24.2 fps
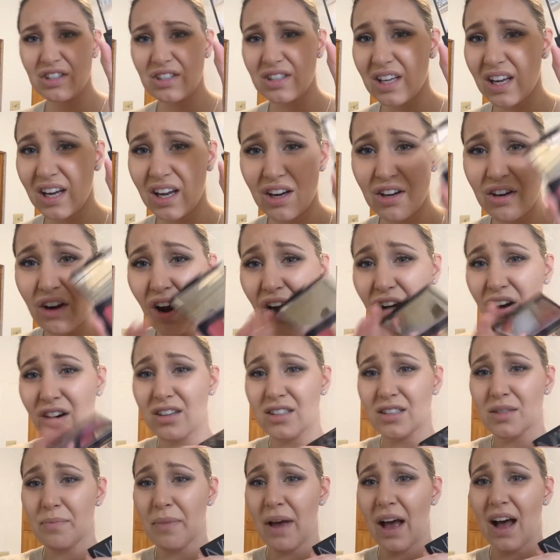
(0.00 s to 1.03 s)
just like a
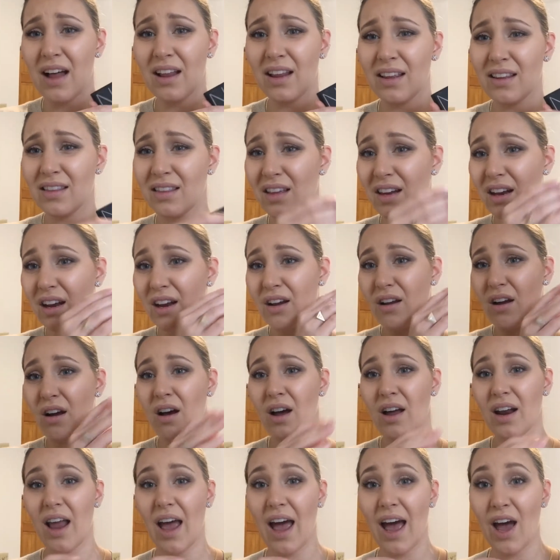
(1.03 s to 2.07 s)
NARS palette that I
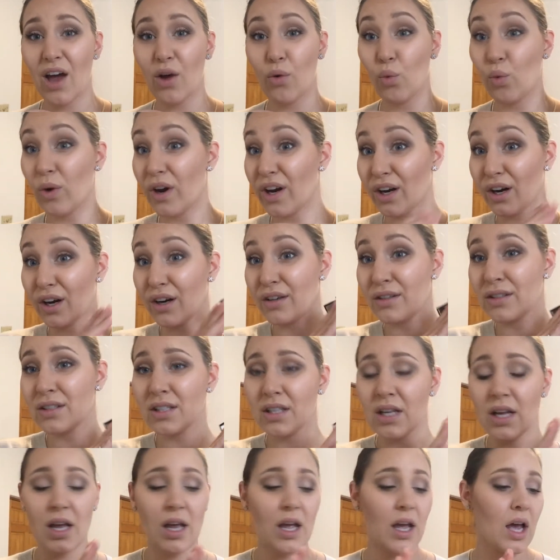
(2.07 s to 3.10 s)
got at
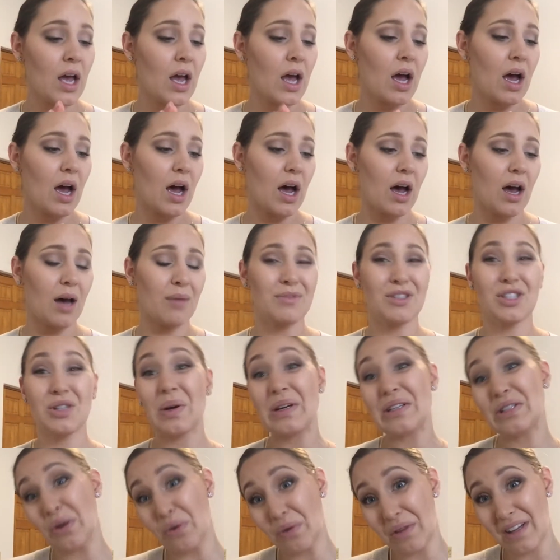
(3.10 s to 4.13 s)
Winners. So
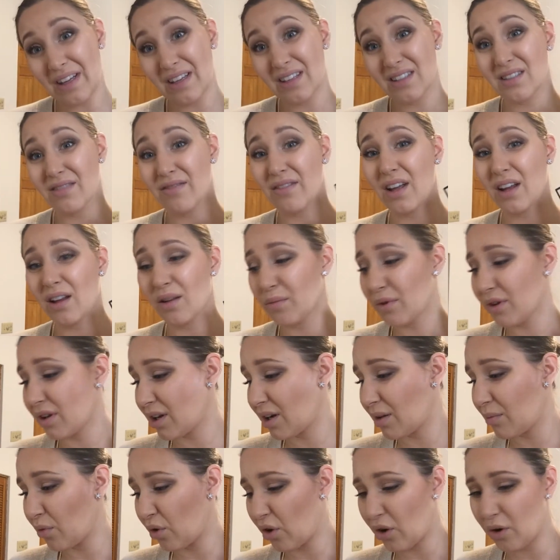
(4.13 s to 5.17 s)
I don't think it's available
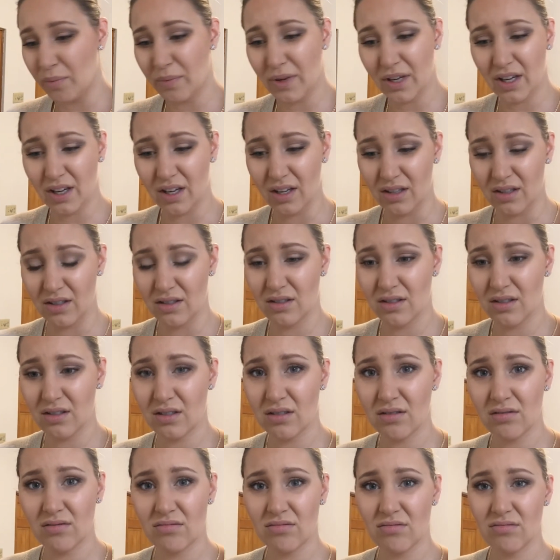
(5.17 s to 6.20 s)
anymore
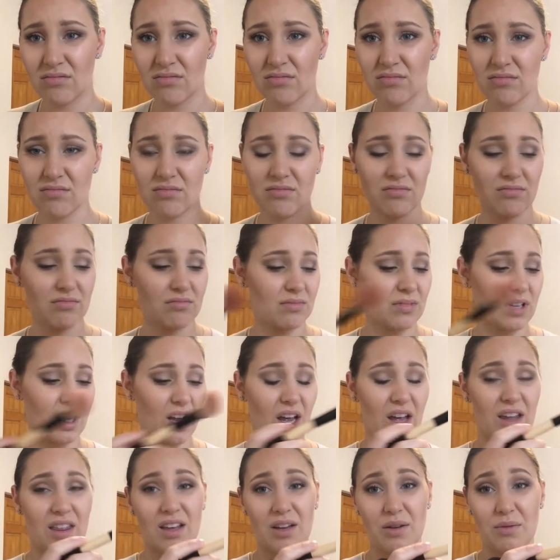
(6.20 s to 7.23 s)
because
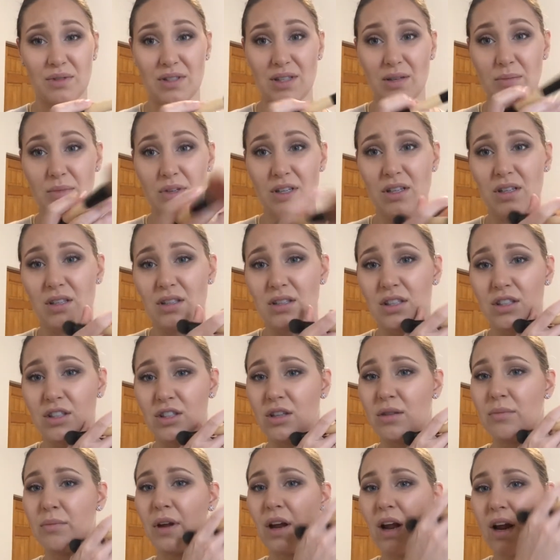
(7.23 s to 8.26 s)
I think it was limited
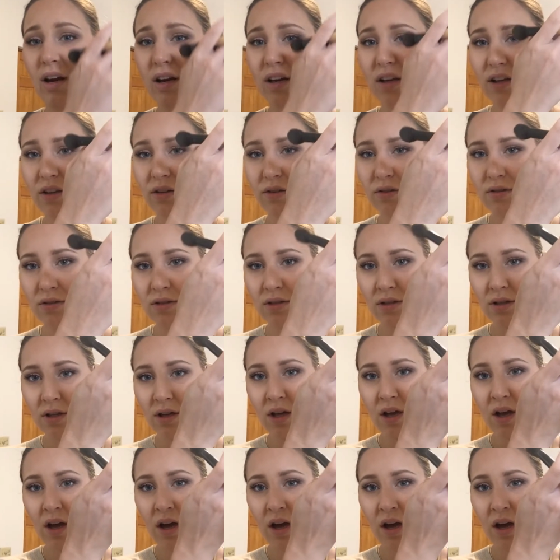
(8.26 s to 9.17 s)
edition, but I'm gonna use